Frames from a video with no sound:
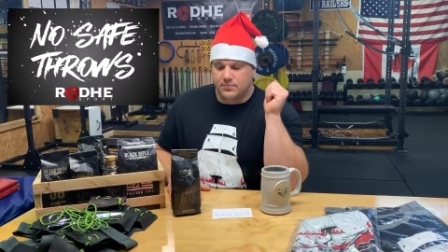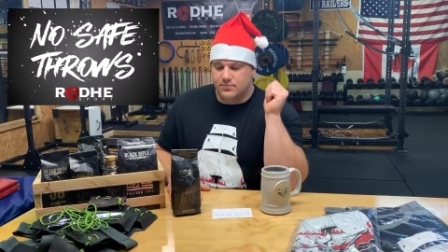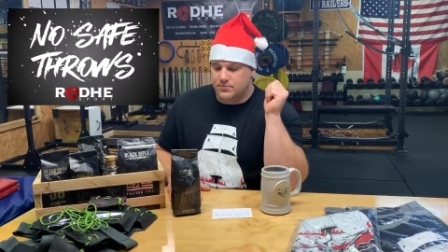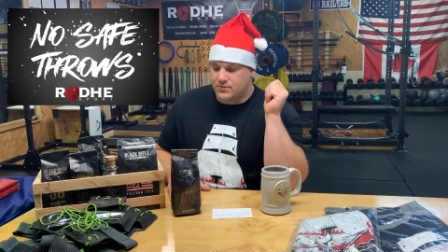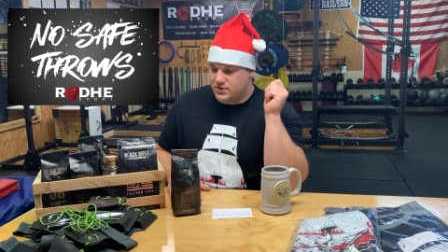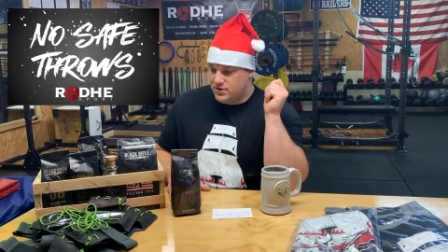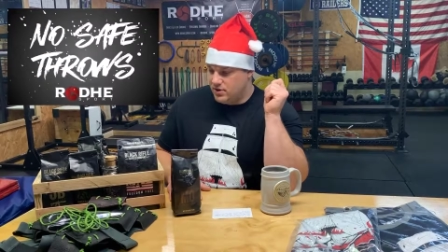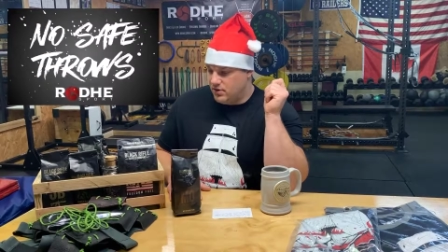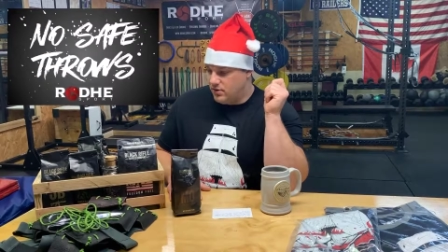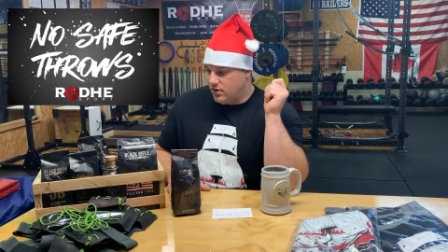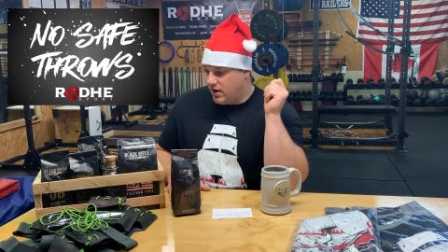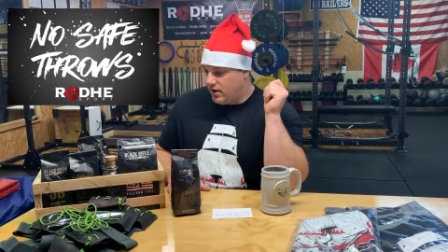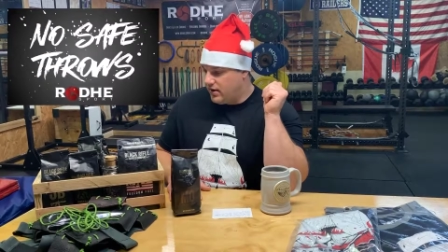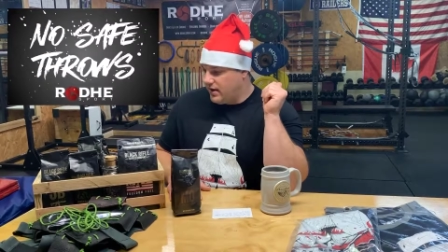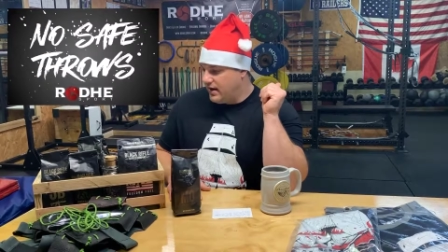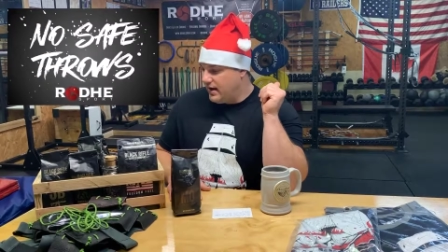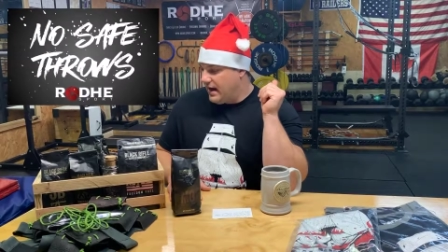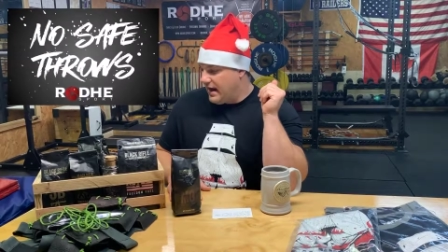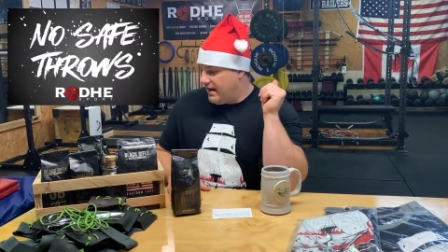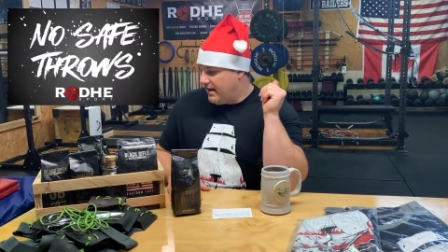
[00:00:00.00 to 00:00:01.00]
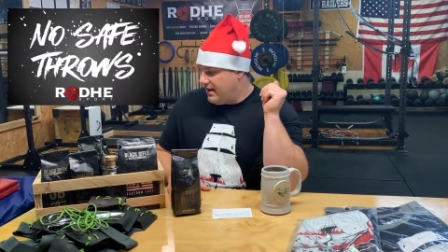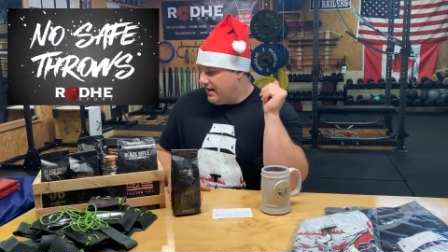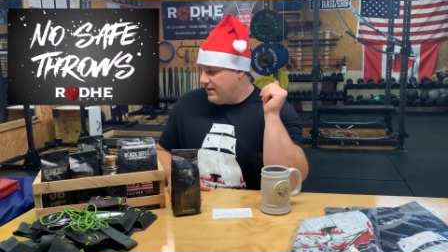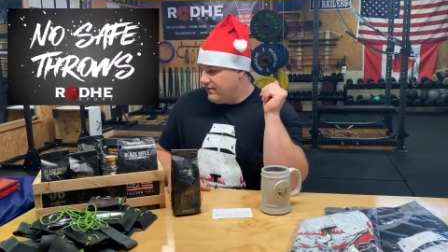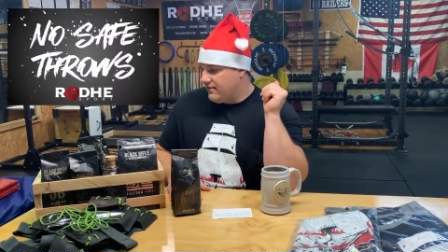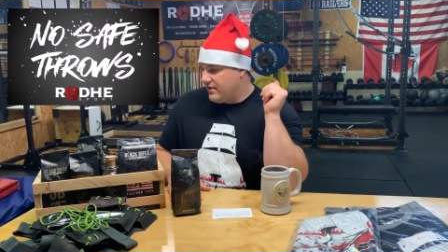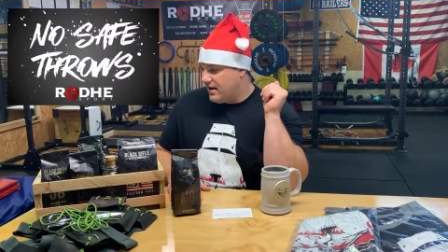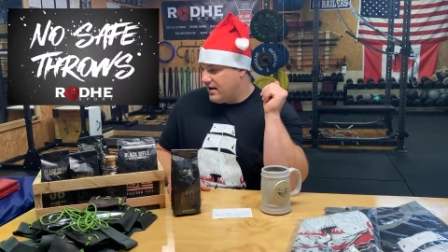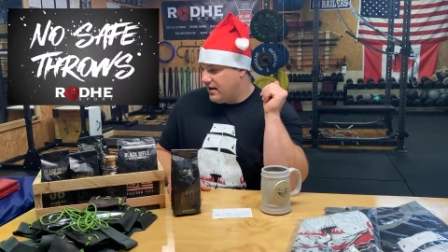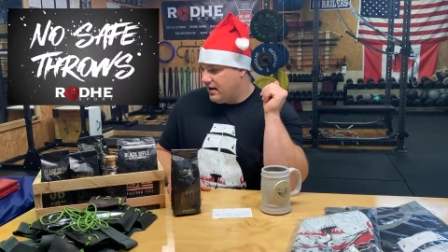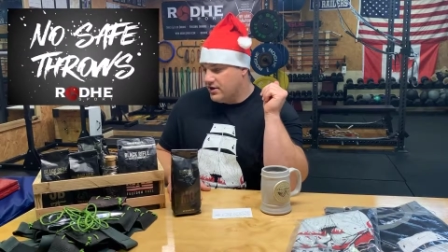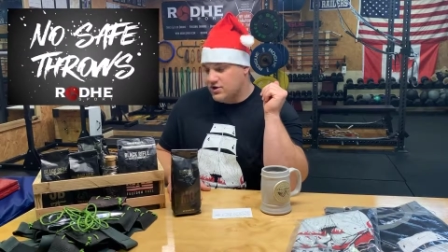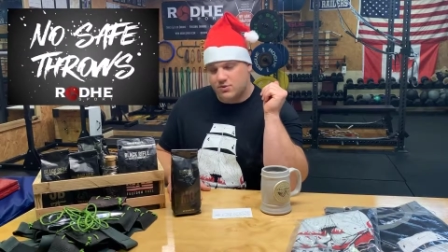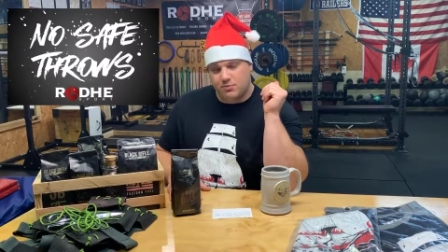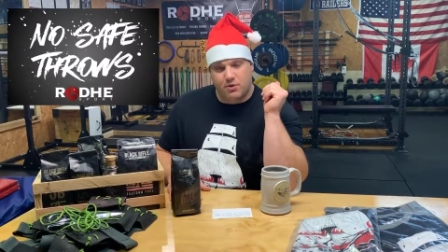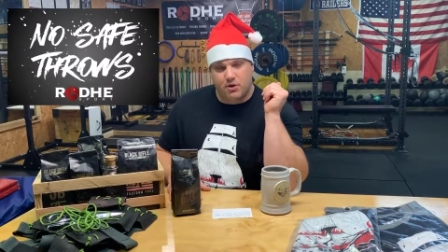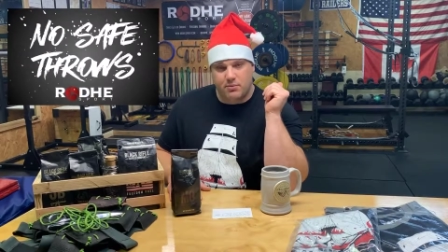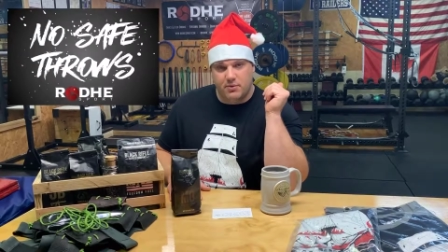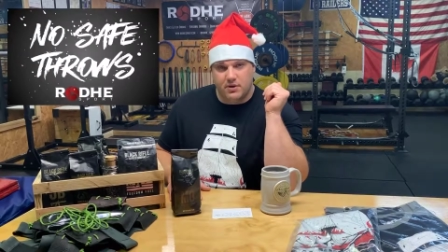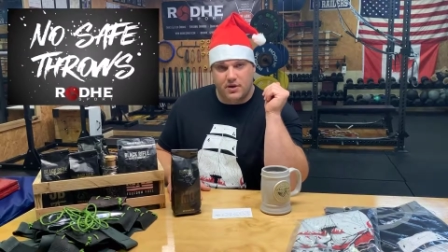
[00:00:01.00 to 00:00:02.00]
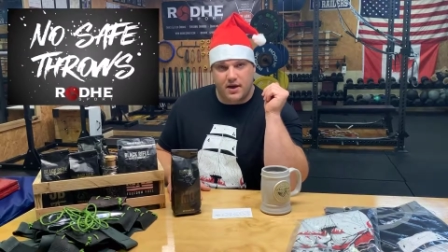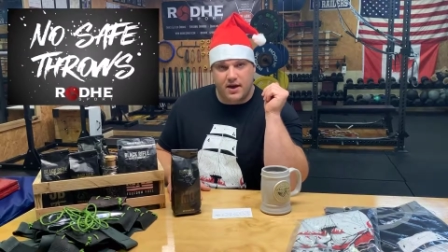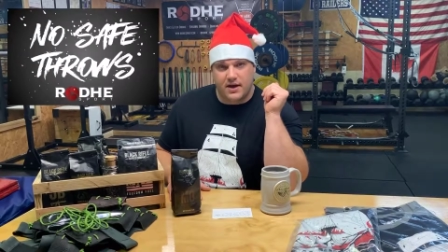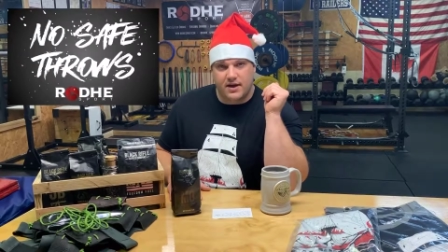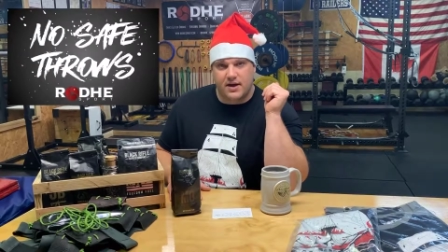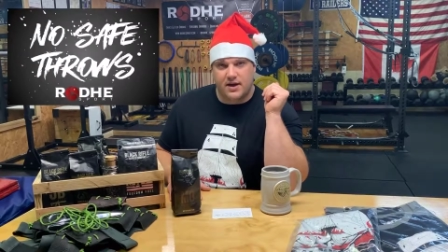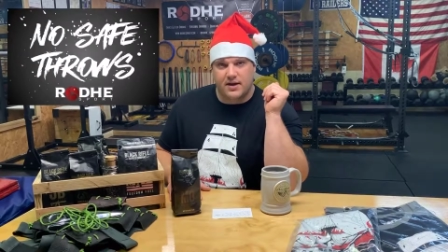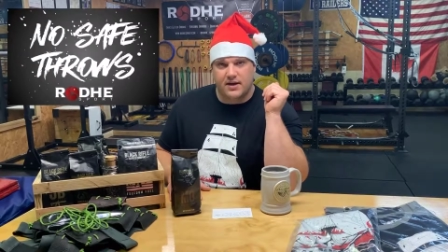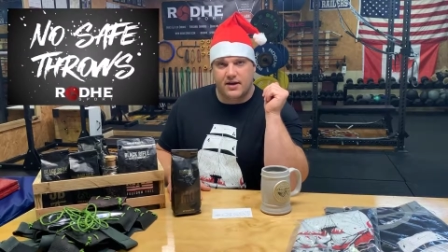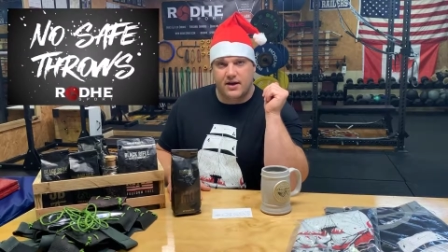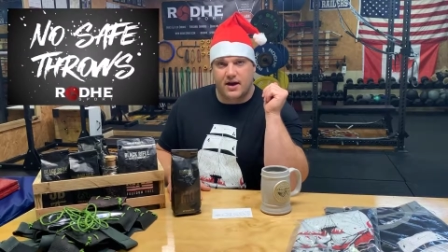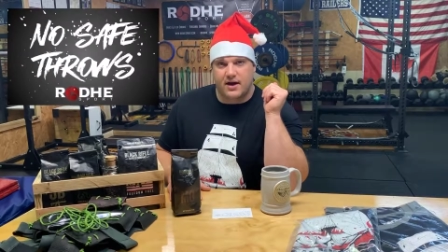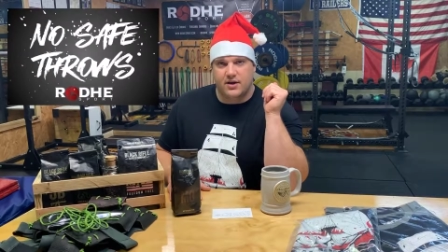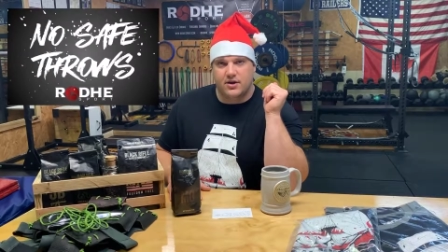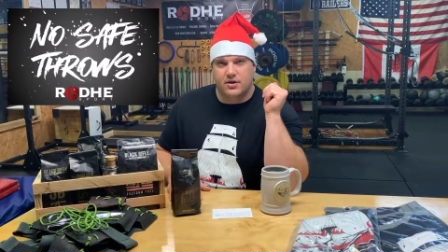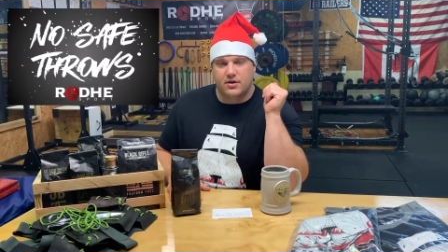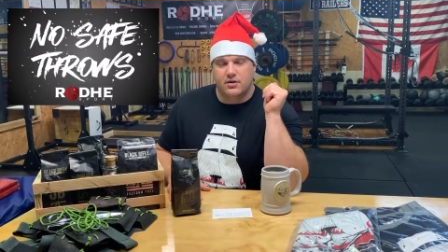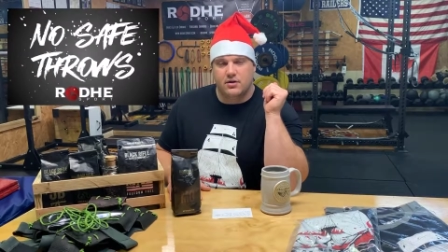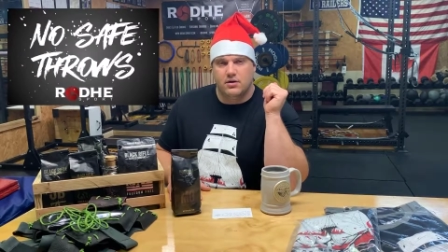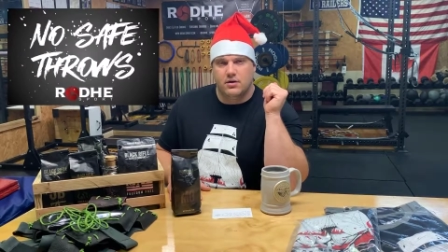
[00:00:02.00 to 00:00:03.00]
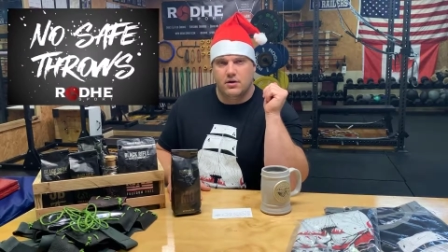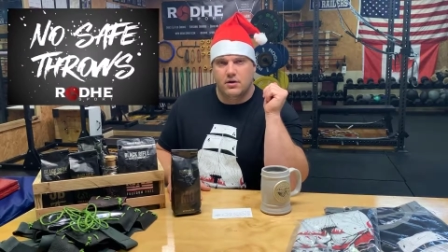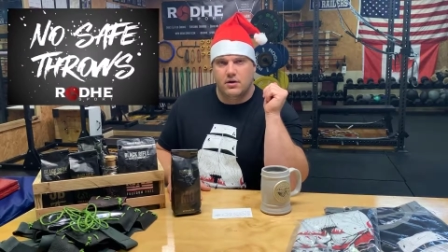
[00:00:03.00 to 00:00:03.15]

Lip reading: So, all right, I've got a lunch appointment. I gotta get out of here.